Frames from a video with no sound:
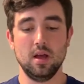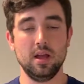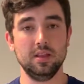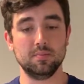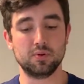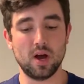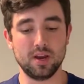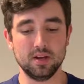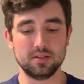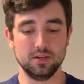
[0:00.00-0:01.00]
In the
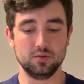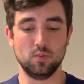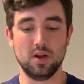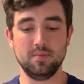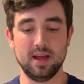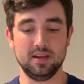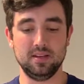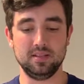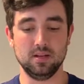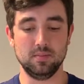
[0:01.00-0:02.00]
products, there's one
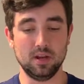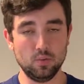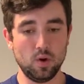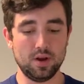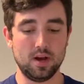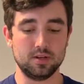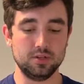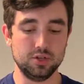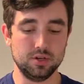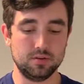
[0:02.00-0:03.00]
magnesium and one
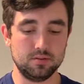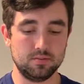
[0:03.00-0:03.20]
oxygen.